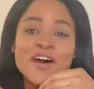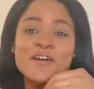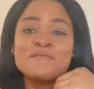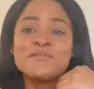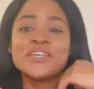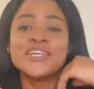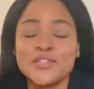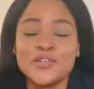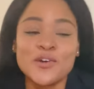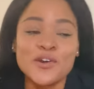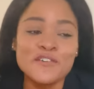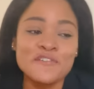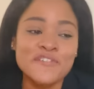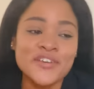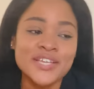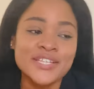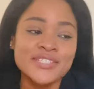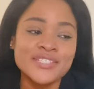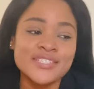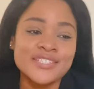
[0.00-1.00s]
I mean, no
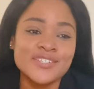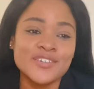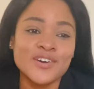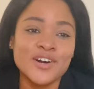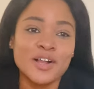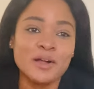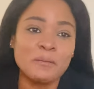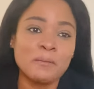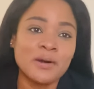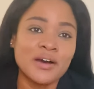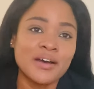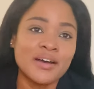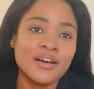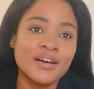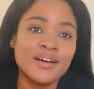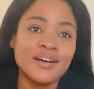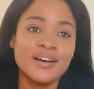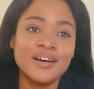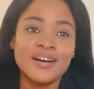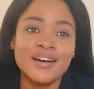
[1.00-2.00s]
offense to um, uh,
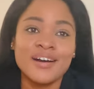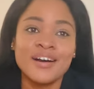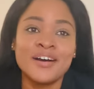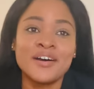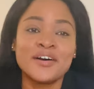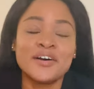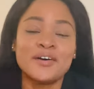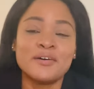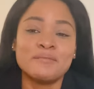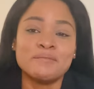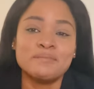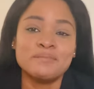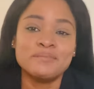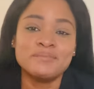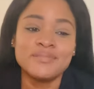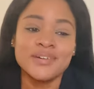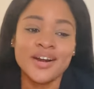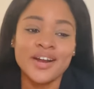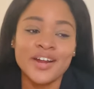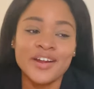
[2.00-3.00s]

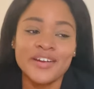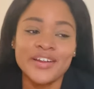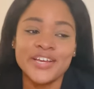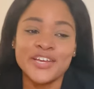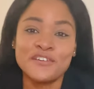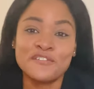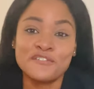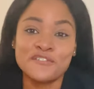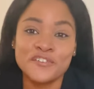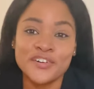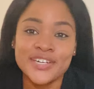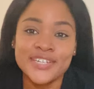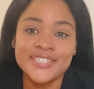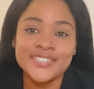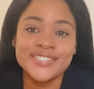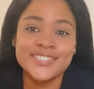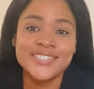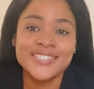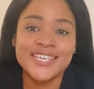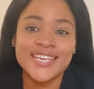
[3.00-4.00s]
um our
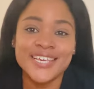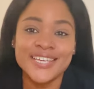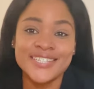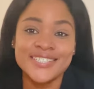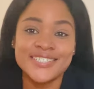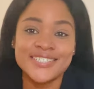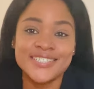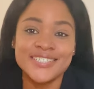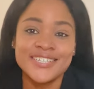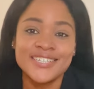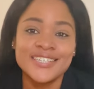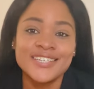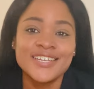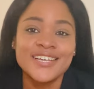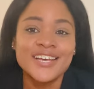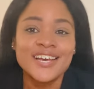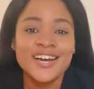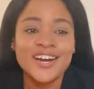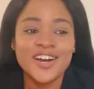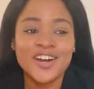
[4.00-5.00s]
friends, Katie,
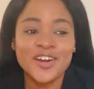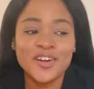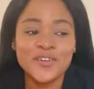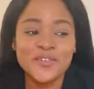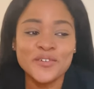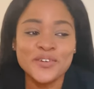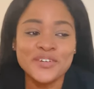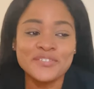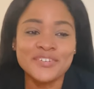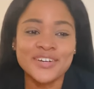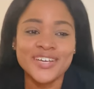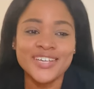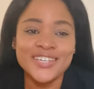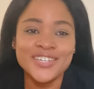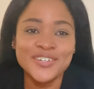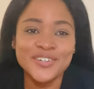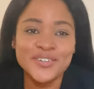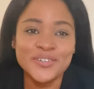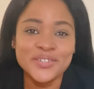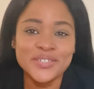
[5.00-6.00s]
or whoever you
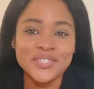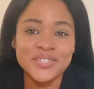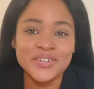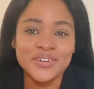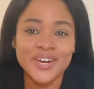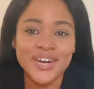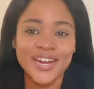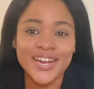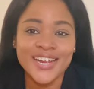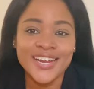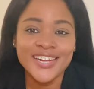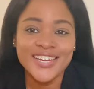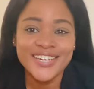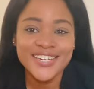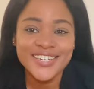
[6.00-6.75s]
know who you are,